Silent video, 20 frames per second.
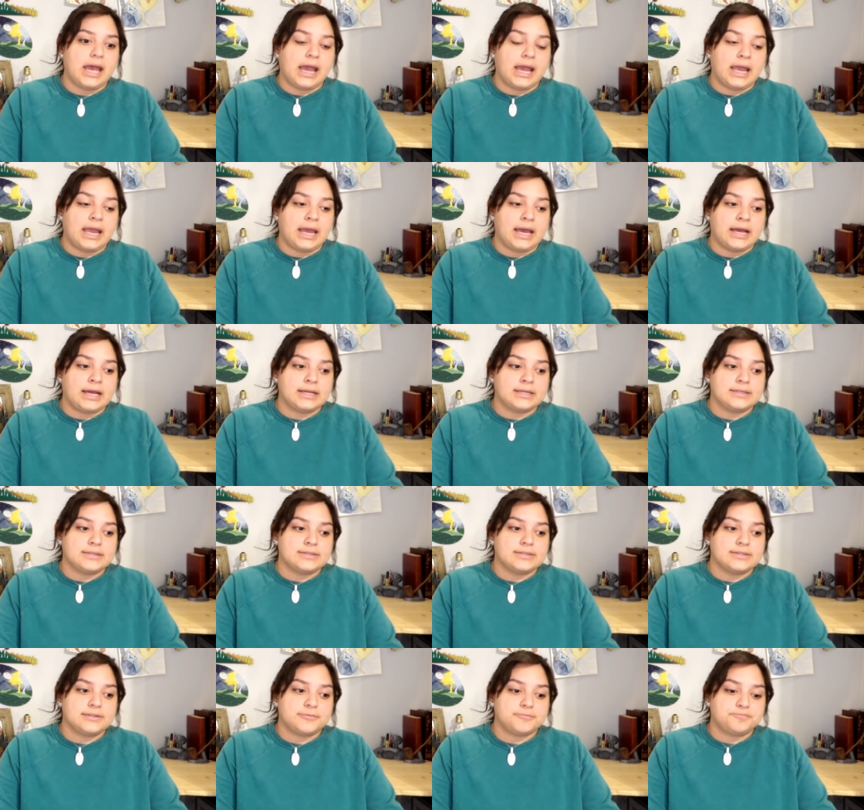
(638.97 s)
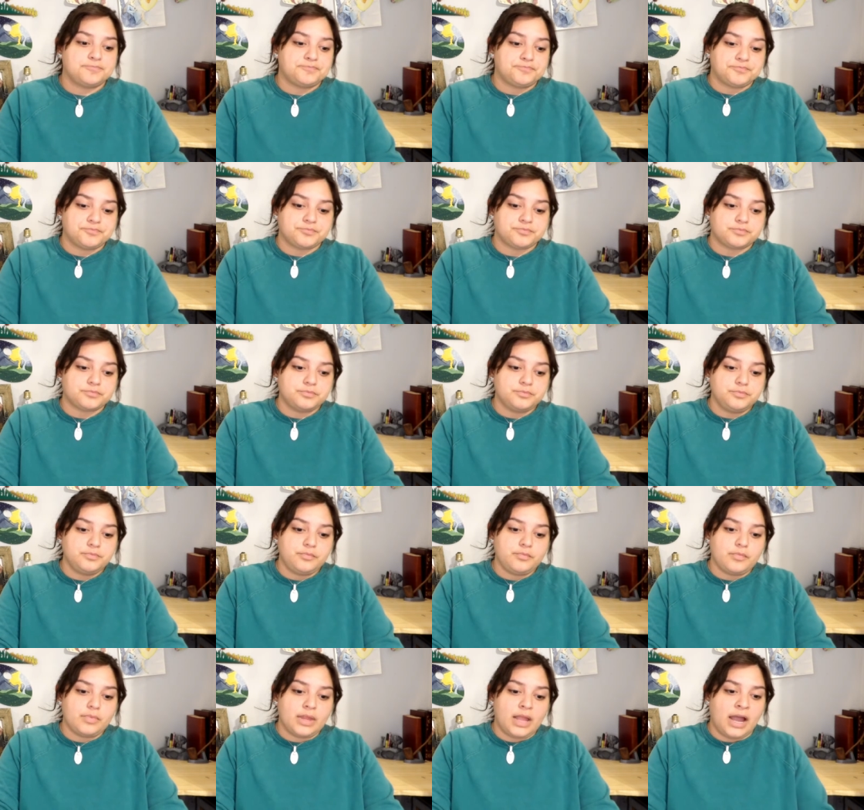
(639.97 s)
And
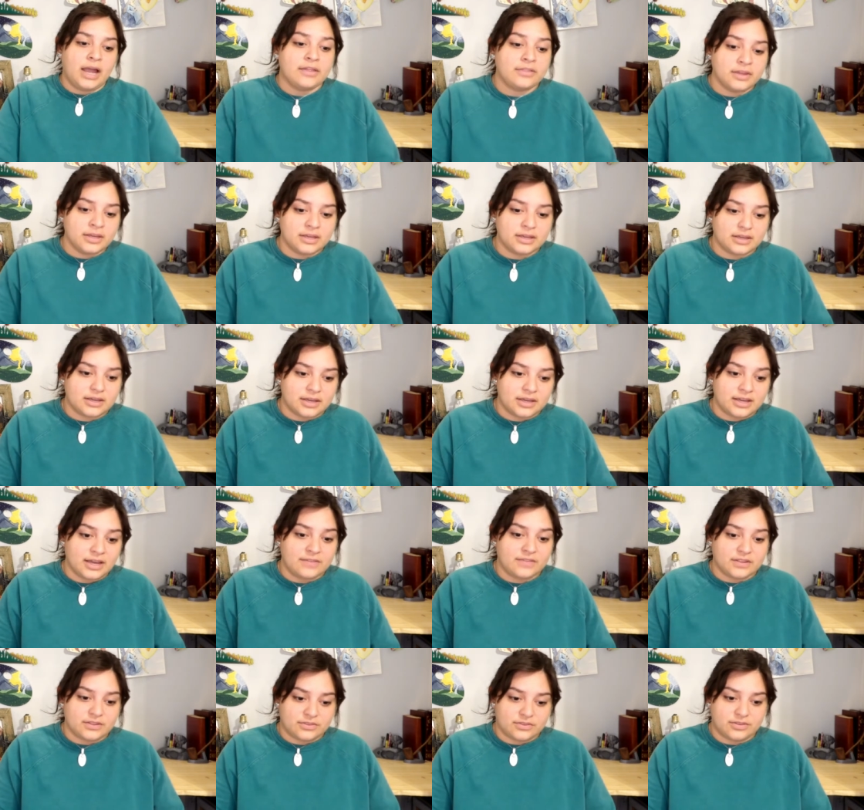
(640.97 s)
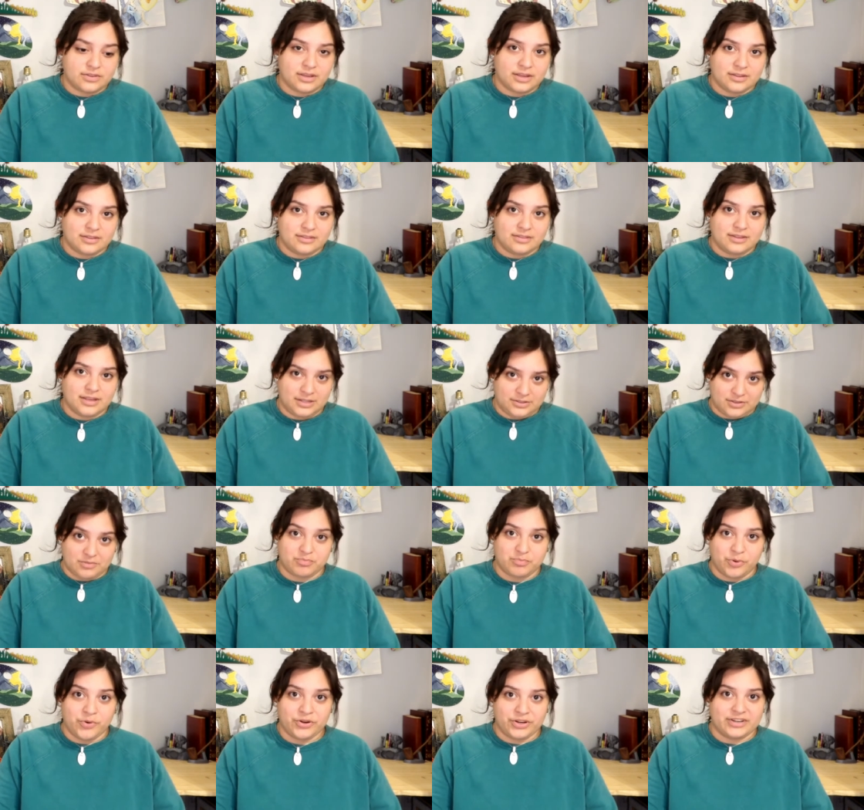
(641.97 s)
I think again, that's it, it's
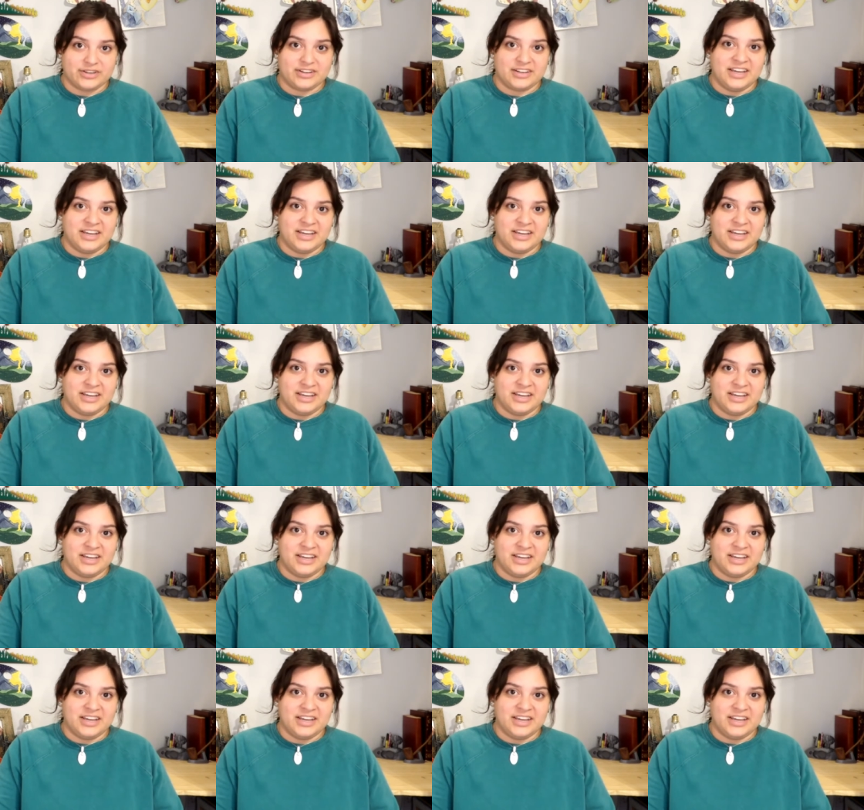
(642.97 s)
important.